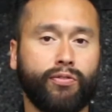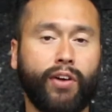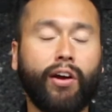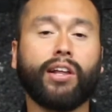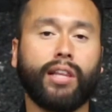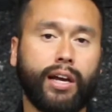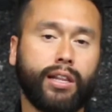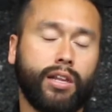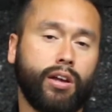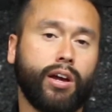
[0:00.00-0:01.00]
very
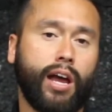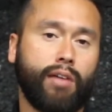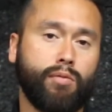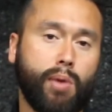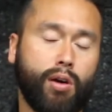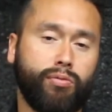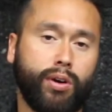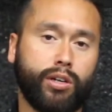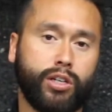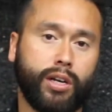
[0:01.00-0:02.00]
unlikely that you're going to have a
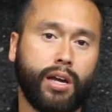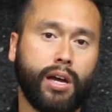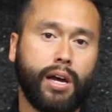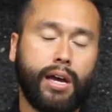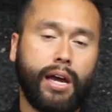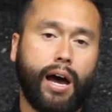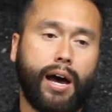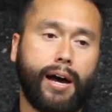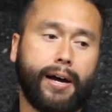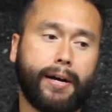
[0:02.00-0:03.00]
malfunction.
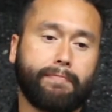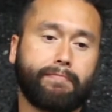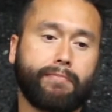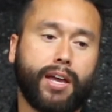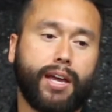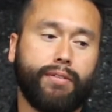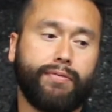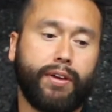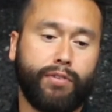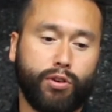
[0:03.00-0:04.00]

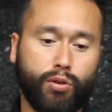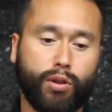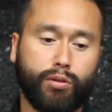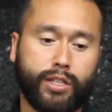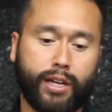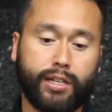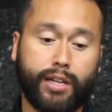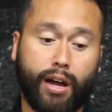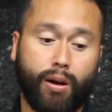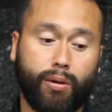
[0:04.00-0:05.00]
If you do those things.
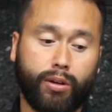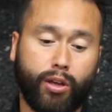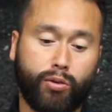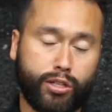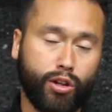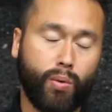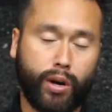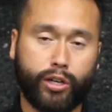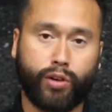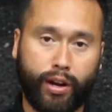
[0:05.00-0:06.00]
Now, you still want
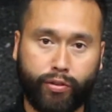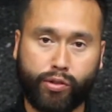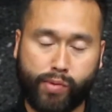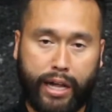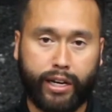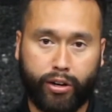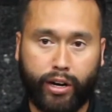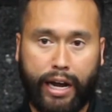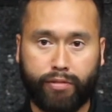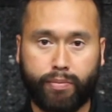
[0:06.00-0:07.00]
to train for the reality you're
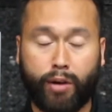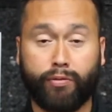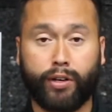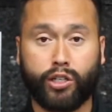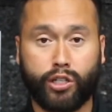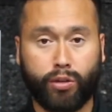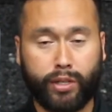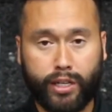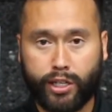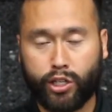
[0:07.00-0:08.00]
going to have a malfunction. So in
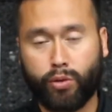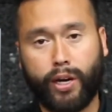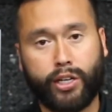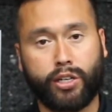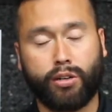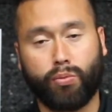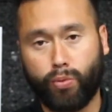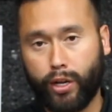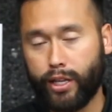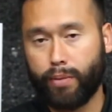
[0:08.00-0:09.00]
this situation,
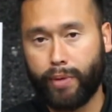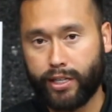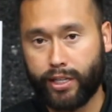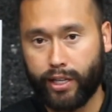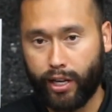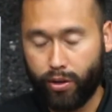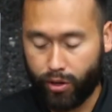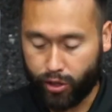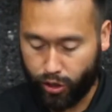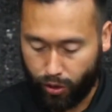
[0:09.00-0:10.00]
really the best thing that you
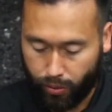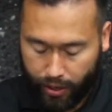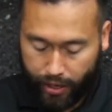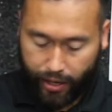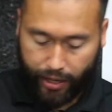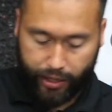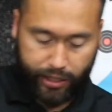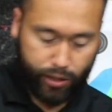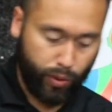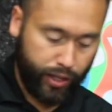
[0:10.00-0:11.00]
can do, and this
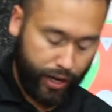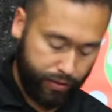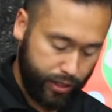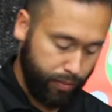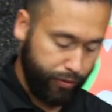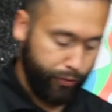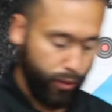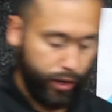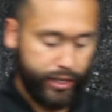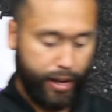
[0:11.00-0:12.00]
is one that I've seen
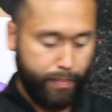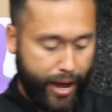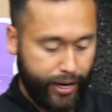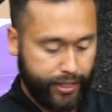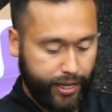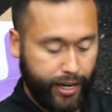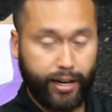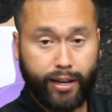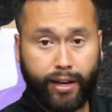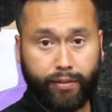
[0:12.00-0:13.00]
before, is that magazine,
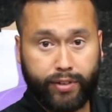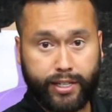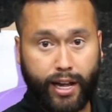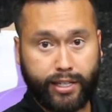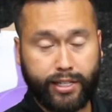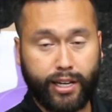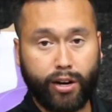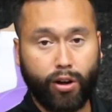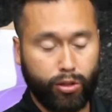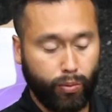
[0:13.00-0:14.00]
it's not seated
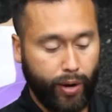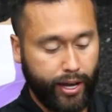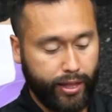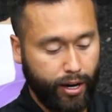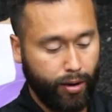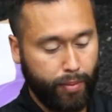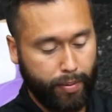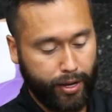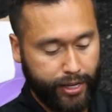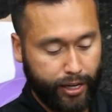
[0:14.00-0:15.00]
all the way in there.
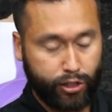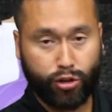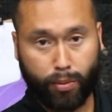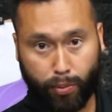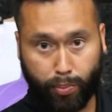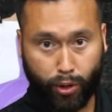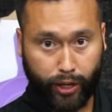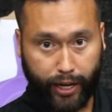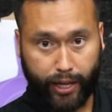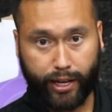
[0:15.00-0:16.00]
Maybe it has trouble
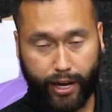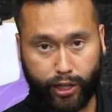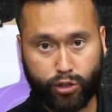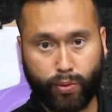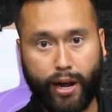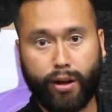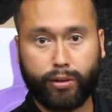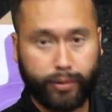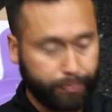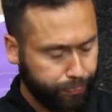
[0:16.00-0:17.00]
pulling in the next round,
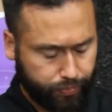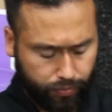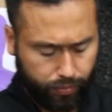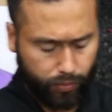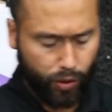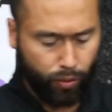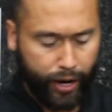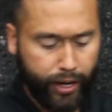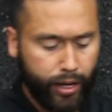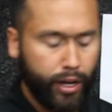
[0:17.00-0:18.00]

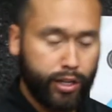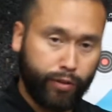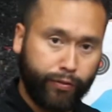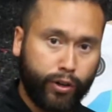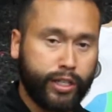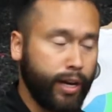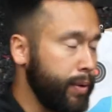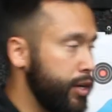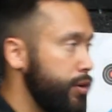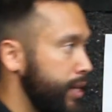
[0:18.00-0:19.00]
right? So first thing I'm
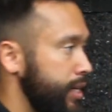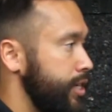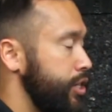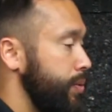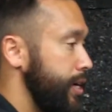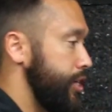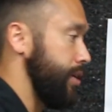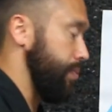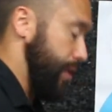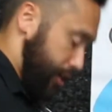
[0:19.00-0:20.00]
going to do in that
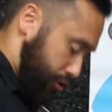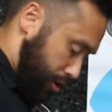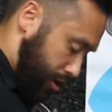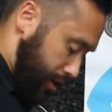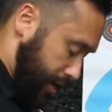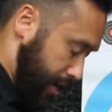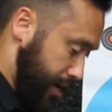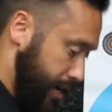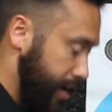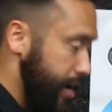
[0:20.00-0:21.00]
situation, when I draw the
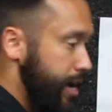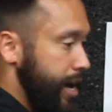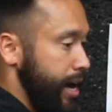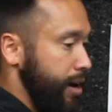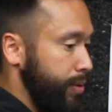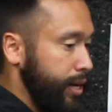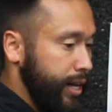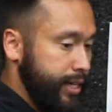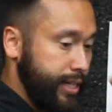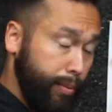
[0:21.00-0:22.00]
gun and I
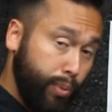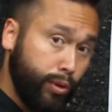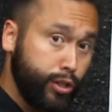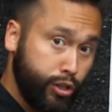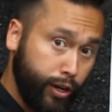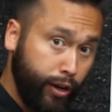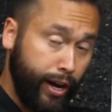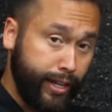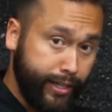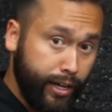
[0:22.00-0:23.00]
realize that I pulled the trigger and
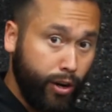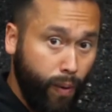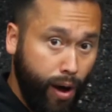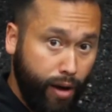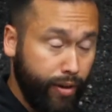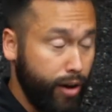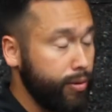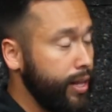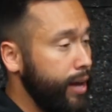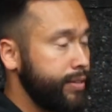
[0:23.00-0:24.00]
it didn't go off, I don't
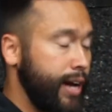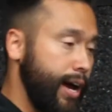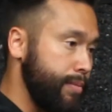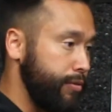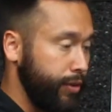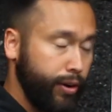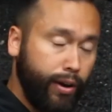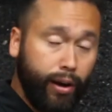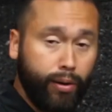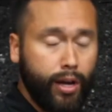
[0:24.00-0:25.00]
really have time to figure
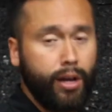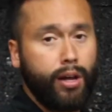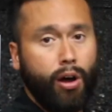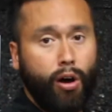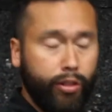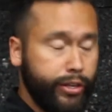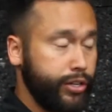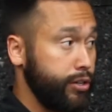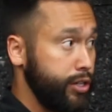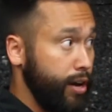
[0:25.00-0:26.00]
out all this
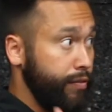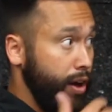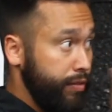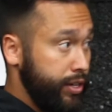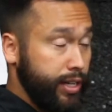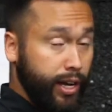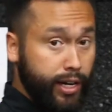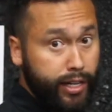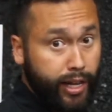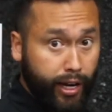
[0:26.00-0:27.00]
other stuff. Obviously, I
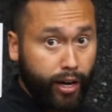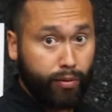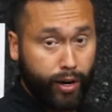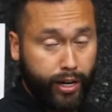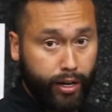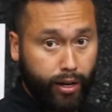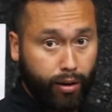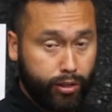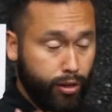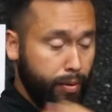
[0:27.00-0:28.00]
need that gun ready to
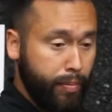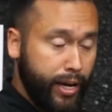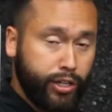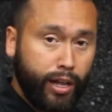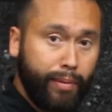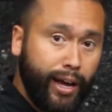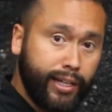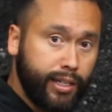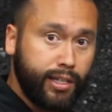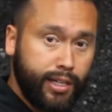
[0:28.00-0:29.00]
go. So I'm going to make sure that
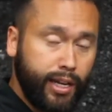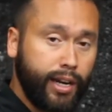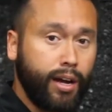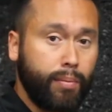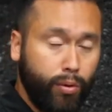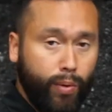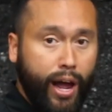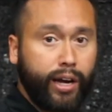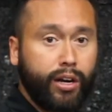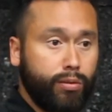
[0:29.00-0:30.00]
magazine's seated, I'm going to
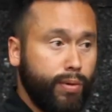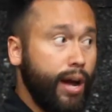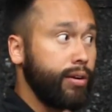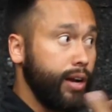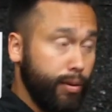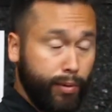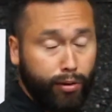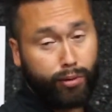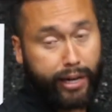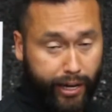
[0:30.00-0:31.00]
rack another round, and I'm going to
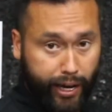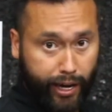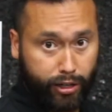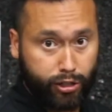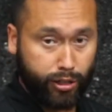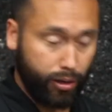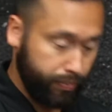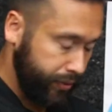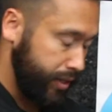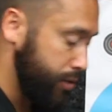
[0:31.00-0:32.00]
re-engage. So
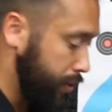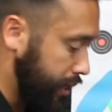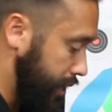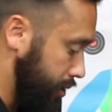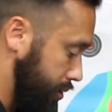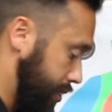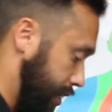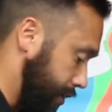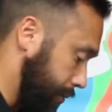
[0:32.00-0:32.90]
this is what that looks like.